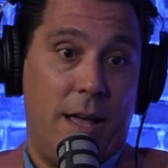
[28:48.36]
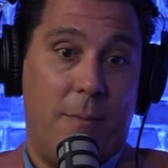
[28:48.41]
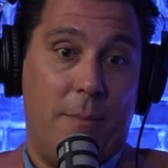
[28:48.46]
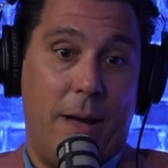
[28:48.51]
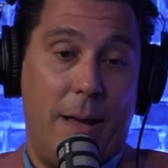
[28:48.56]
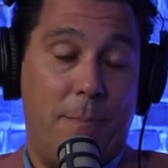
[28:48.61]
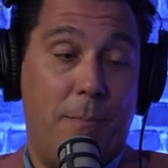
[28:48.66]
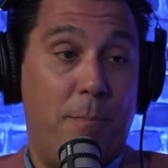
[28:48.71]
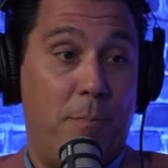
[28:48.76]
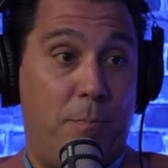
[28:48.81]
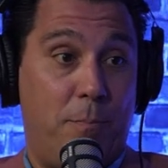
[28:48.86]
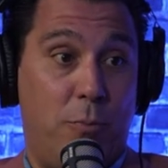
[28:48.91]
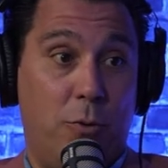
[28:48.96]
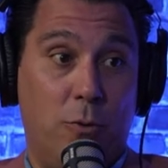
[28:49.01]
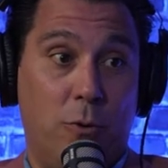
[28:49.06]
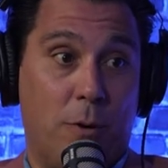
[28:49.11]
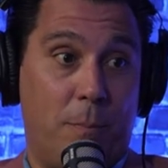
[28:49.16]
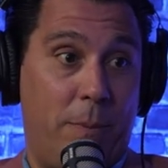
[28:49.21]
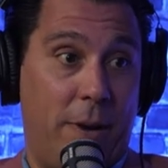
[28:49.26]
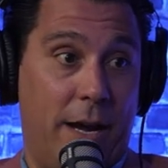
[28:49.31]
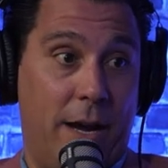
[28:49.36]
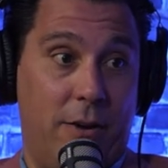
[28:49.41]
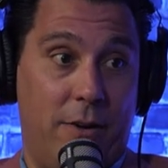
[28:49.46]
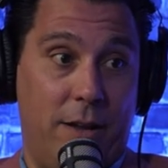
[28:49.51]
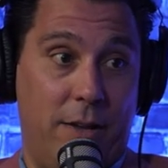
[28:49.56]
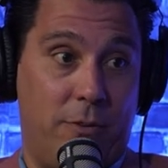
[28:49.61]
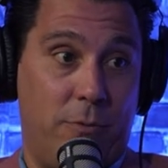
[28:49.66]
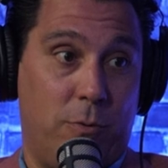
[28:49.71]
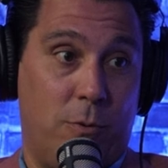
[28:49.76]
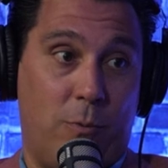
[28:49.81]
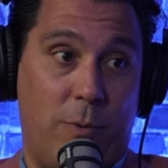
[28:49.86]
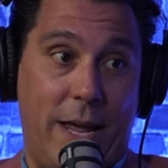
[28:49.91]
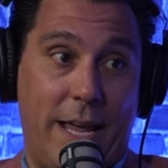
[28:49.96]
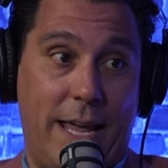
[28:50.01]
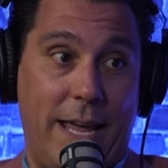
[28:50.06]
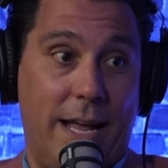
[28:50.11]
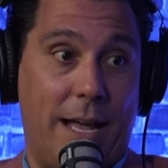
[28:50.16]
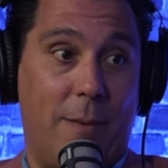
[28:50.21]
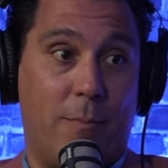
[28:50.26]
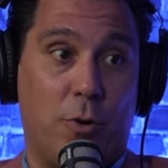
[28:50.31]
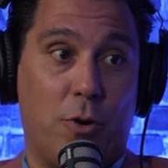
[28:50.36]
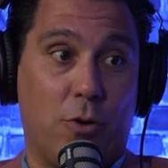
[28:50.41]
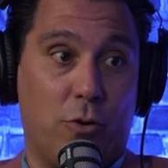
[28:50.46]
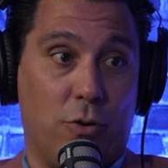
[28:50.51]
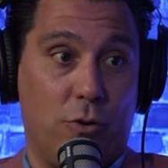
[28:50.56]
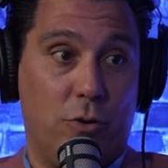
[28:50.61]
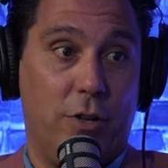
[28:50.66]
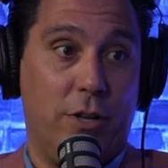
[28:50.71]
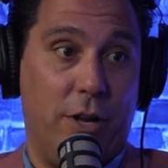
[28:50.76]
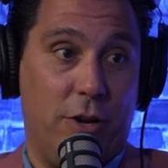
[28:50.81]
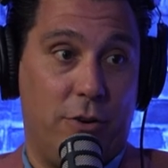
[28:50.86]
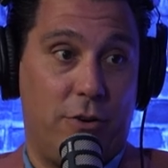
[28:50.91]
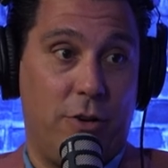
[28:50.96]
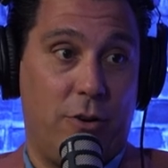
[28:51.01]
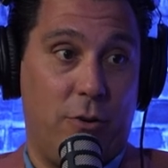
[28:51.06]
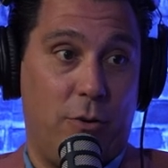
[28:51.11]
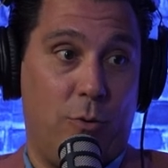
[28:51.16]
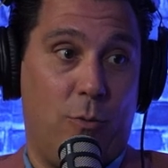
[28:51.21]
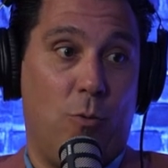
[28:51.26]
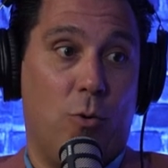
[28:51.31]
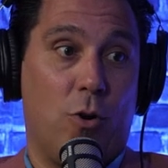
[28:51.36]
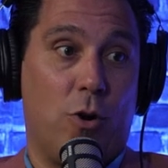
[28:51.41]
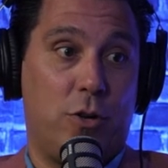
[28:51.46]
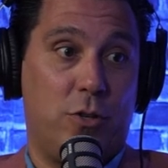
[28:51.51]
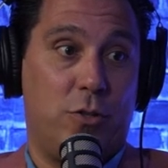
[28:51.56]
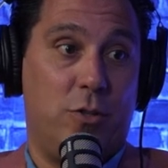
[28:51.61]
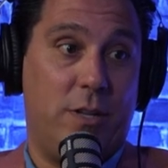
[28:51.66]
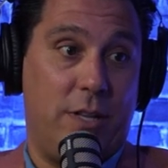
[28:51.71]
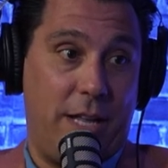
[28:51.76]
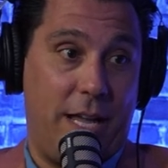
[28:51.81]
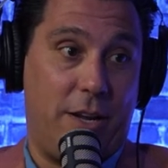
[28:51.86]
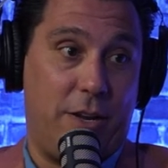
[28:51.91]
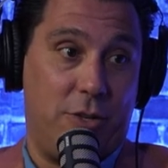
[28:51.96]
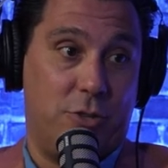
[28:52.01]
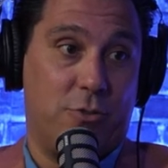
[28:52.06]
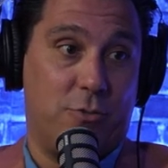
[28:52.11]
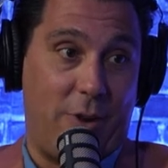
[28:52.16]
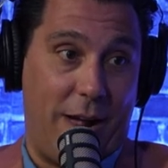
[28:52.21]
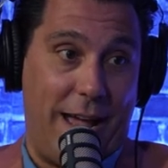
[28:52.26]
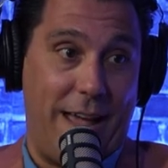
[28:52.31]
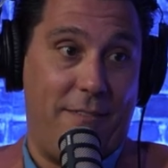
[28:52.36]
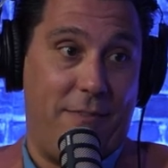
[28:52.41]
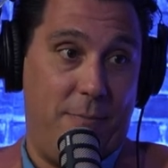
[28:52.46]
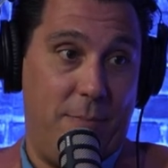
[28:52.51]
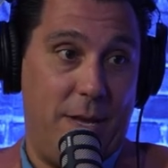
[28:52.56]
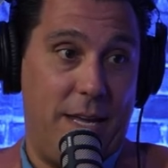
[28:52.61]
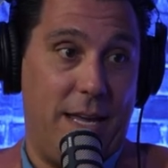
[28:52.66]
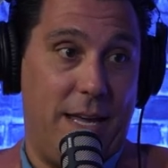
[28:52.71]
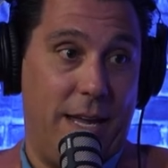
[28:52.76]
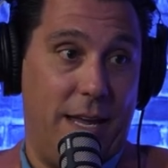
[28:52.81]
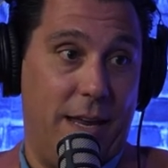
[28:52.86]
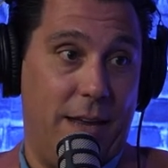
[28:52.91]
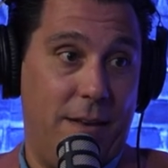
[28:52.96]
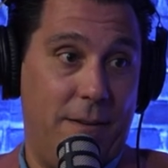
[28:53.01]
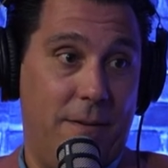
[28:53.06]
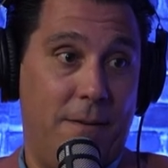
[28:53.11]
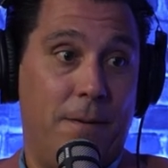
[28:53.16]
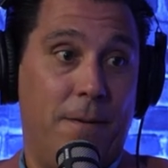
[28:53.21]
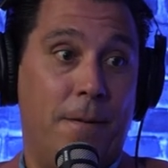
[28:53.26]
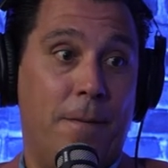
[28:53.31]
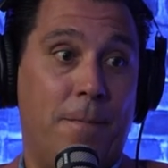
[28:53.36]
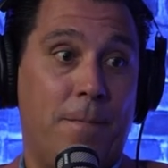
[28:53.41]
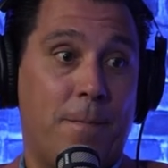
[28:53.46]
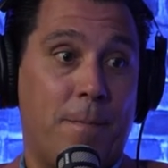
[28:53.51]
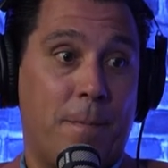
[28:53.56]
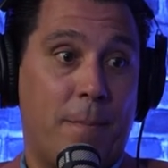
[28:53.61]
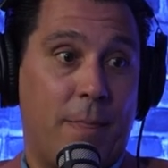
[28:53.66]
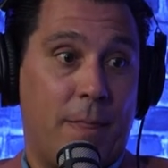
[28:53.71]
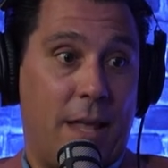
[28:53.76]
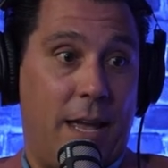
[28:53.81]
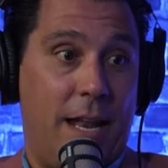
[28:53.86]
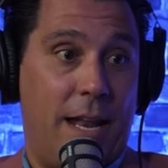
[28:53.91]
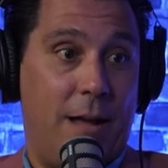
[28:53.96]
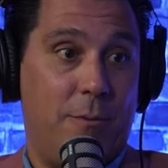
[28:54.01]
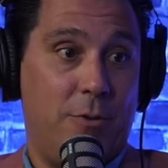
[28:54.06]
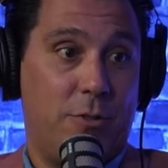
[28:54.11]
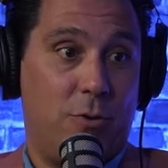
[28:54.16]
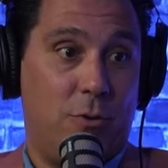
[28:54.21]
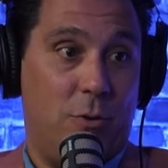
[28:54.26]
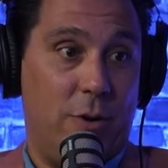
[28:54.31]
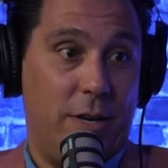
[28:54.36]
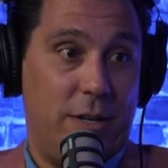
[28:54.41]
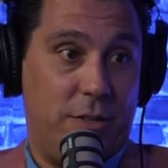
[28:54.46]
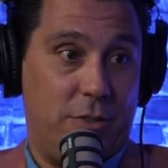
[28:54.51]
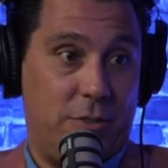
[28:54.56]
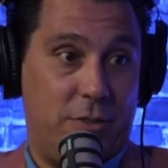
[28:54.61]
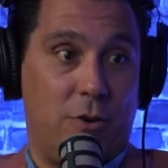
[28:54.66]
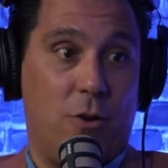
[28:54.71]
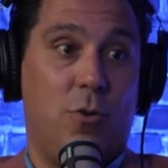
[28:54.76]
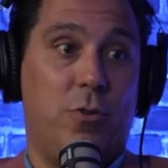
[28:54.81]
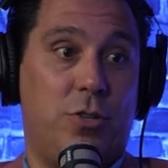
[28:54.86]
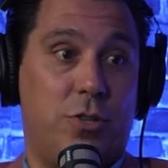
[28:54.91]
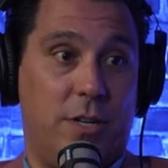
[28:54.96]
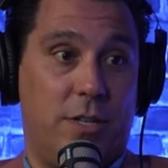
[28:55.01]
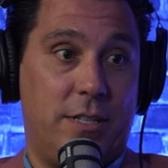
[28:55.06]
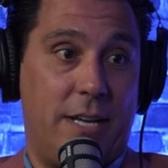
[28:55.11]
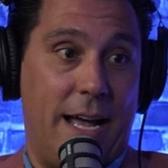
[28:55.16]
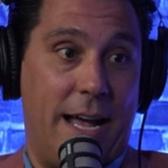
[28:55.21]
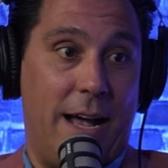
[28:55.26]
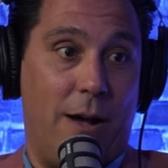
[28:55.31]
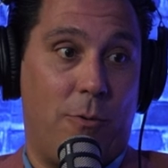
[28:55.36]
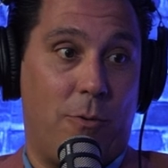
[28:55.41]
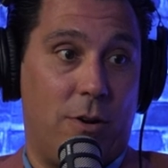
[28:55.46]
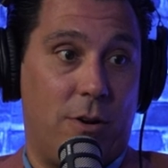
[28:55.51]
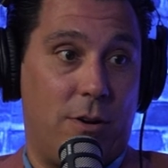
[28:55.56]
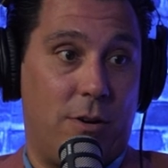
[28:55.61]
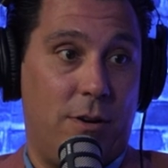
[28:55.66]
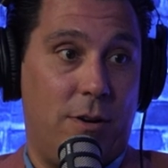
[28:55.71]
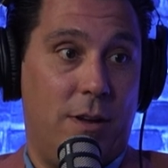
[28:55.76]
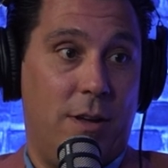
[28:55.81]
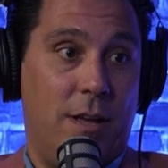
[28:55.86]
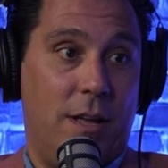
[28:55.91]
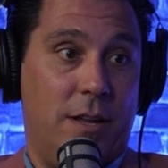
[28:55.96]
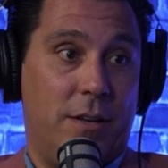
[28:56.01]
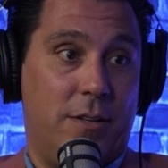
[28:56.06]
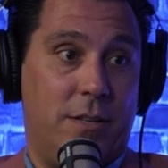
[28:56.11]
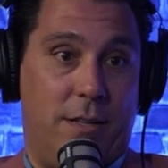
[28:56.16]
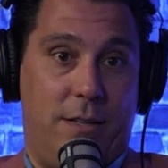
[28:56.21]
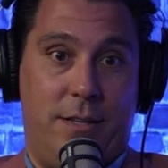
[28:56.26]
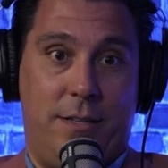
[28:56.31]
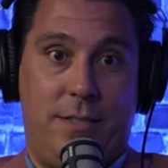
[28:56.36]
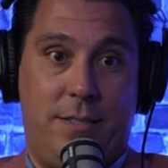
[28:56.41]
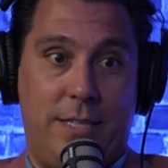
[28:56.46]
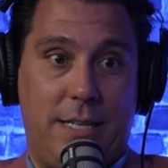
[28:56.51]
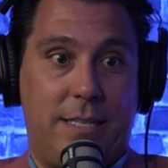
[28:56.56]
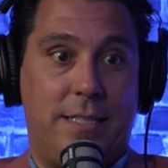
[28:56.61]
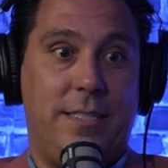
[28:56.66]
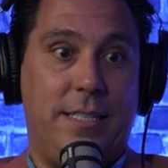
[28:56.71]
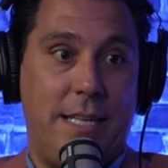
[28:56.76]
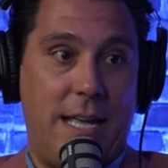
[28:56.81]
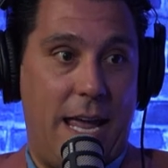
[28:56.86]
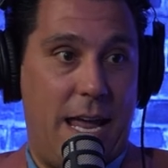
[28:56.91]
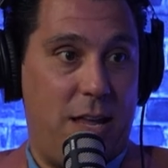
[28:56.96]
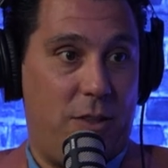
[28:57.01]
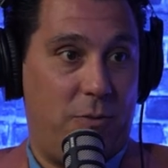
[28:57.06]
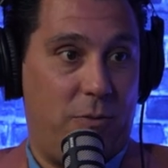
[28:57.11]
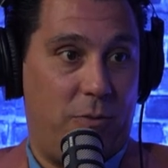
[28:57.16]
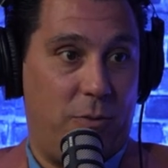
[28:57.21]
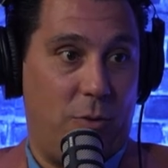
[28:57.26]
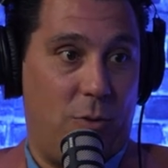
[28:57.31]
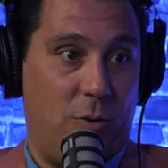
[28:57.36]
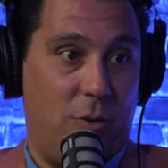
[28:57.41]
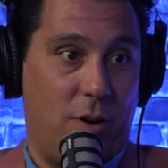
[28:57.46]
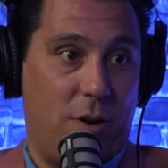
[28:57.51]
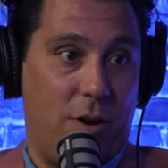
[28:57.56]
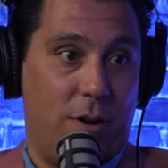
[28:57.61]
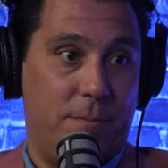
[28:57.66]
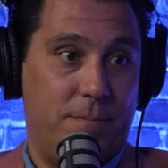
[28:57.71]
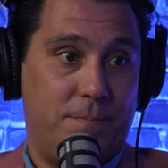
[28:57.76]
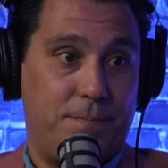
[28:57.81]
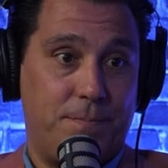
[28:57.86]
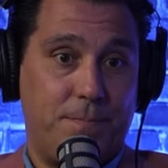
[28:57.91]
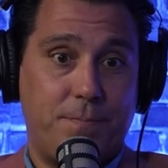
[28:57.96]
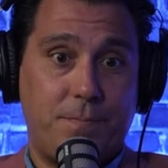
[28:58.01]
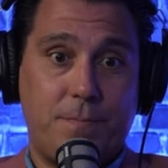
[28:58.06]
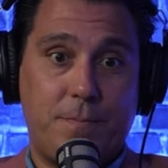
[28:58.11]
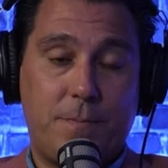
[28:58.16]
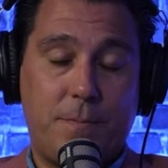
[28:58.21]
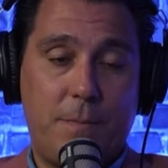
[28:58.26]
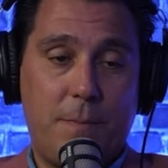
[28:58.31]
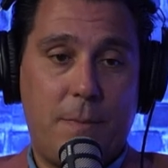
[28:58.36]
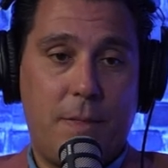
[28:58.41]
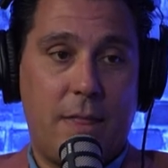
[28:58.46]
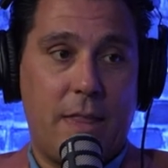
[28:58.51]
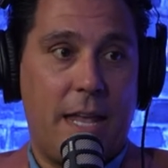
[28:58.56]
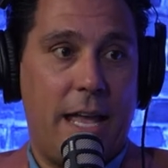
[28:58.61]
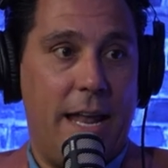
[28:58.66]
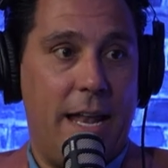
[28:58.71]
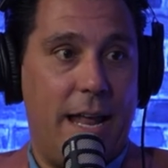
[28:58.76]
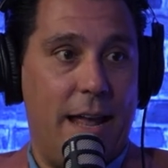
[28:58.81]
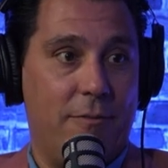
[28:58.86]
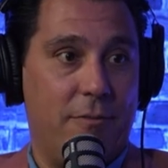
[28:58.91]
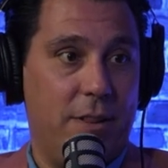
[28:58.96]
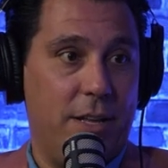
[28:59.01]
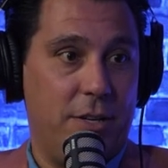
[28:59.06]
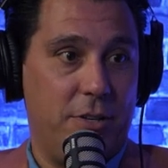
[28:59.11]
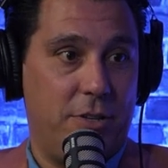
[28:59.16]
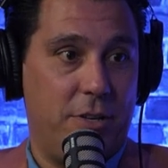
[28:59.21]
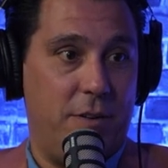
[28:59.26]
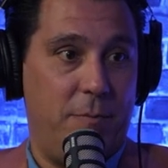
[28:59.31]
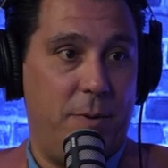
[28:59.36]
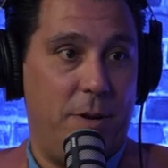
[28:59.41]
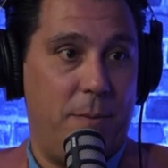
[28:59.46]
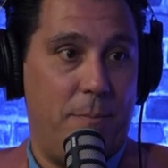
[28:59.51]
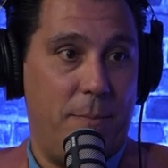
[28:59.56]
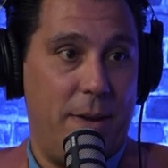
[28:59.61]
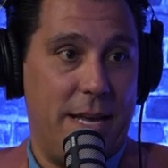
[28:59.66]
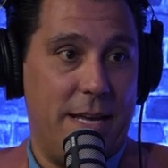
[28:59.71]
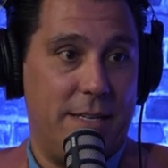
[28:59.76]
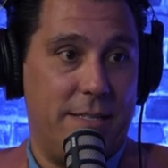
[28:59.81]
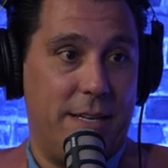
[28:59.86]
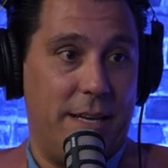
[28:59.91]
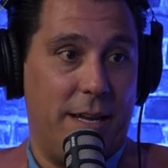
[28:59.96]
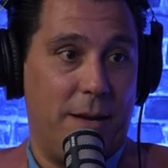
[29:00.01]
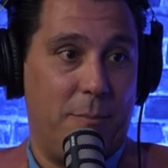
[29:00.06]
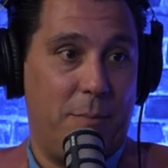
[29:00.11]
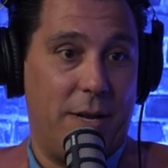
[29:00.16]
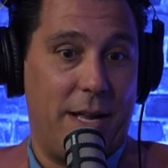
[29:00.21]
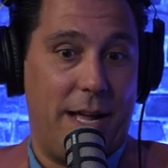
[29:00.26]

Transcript: My poor parents were waking up earlier to go to work so that they could drive me in. Right and I was going to Scotia Tower to the 68th floor, and everything should have been amazing. But